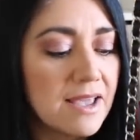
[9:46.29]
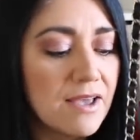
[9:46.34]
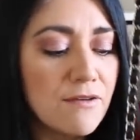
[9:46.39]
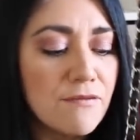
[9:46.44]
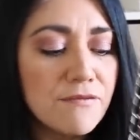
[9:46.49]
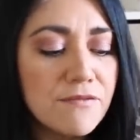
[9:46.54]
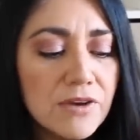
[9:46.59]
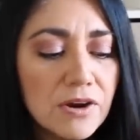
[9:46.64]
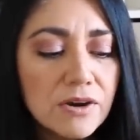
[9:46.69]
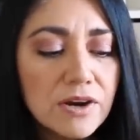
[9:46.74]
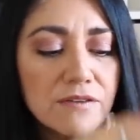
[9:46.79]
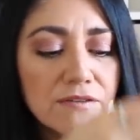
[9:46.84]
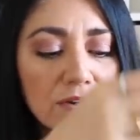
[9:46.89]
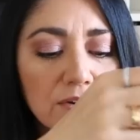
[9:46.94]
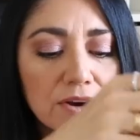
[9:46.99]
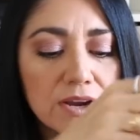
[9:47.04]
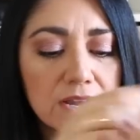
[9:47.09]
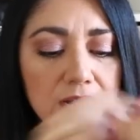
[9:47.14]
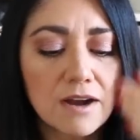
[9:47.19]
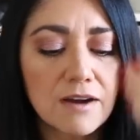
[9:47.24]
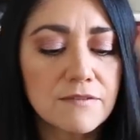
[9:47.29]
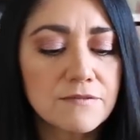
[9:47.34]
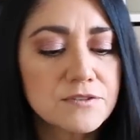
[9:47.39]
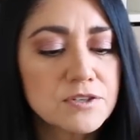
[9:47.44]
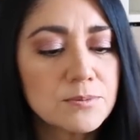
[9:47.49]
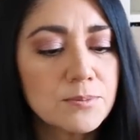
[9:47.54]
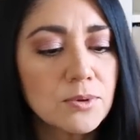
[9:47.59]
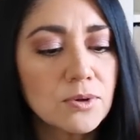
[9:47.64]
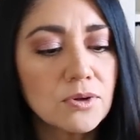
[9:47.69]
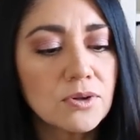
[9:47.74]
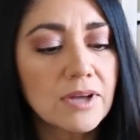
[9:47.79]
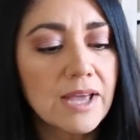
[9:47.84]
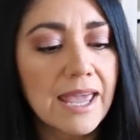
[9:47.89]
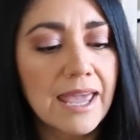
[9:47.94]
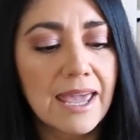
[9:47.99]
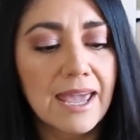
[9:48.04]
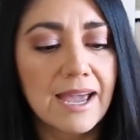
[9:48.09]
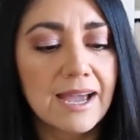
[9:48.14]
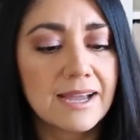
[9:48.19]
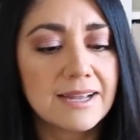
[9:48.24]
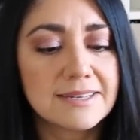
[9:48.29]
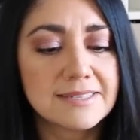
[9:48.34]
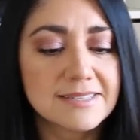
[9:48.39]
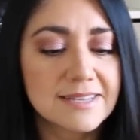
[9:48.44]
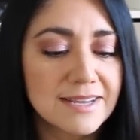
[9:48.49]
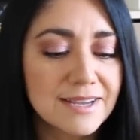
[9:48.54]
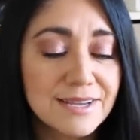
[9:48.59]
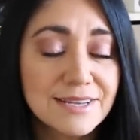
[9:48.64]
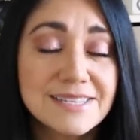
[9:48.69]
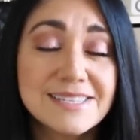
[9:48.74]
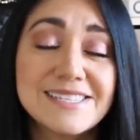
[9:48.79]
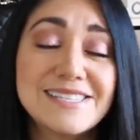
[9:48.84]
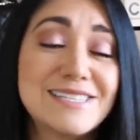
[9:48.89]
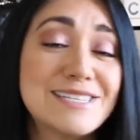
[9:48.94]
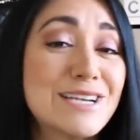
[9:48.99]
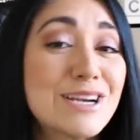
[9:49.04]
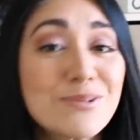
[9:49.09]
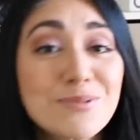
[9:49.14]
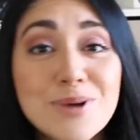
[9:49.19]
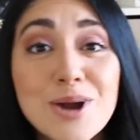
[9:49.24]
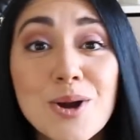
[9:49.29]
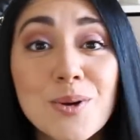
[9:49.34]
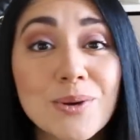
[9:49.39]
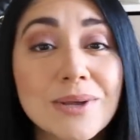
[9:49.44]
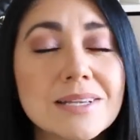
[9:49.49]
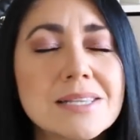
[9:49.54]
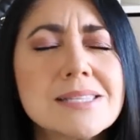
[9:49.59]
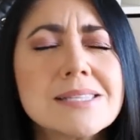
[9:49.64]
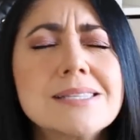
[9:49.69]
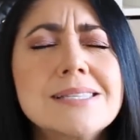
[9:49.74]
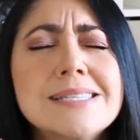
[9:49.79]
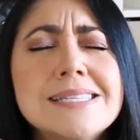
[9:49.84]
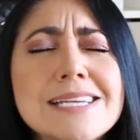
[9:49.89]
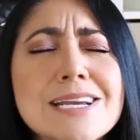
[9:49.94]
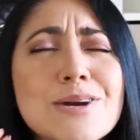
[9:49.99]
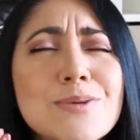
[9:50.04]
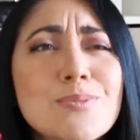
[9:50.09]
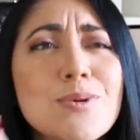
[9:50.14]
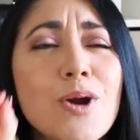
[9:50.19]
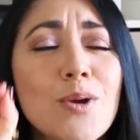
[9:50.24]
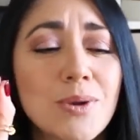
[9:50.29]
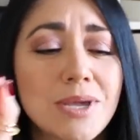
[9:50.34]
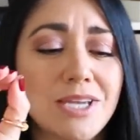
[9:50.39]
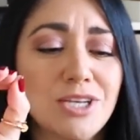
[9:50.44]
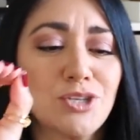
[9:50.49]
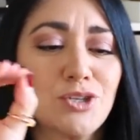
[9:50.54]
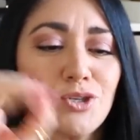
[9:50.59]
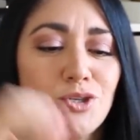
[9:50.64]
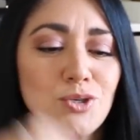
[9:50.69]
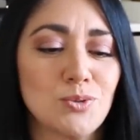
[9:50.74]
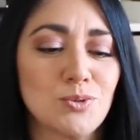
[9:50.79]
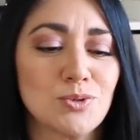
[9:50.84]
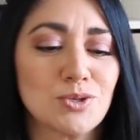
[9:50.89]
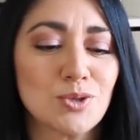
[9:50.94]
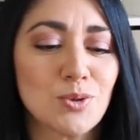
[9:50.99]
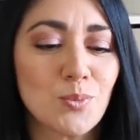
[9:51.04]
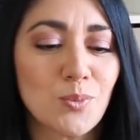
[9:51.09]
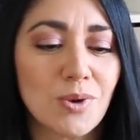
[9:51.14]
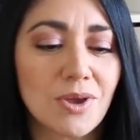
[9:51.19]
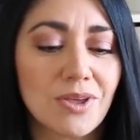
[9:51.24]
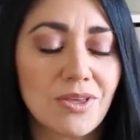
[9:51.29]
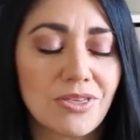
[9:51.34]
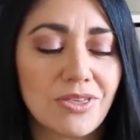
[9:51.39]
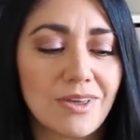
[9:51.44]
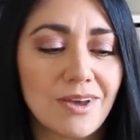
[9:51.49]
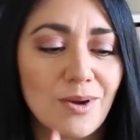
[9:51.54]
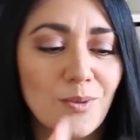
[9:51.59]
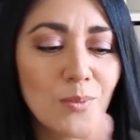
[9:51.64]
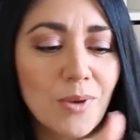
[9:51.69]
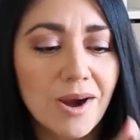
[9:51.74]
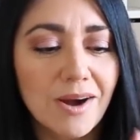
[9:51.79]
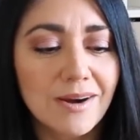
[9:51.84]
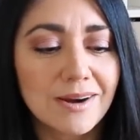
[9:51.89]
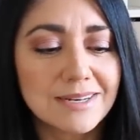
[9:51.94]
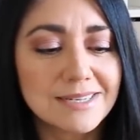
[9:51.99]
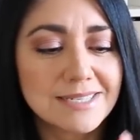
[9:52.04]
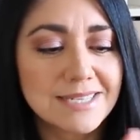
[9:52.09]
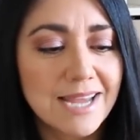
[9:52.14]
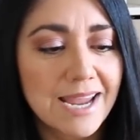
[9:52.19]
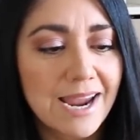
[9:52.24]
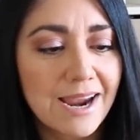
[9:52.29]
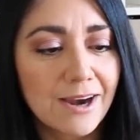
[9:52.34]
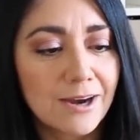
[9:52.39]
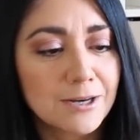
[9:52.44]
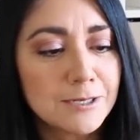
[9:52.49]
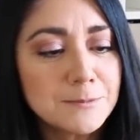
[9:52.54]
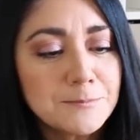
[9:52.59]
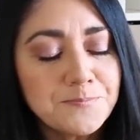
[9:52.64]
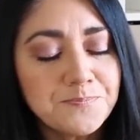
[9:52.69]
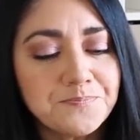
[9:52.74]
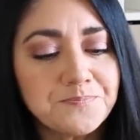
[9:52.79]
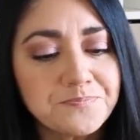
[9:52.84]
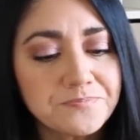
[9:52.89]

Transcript: Very, very comfortable and zero, zero issues with uh, wear and tear.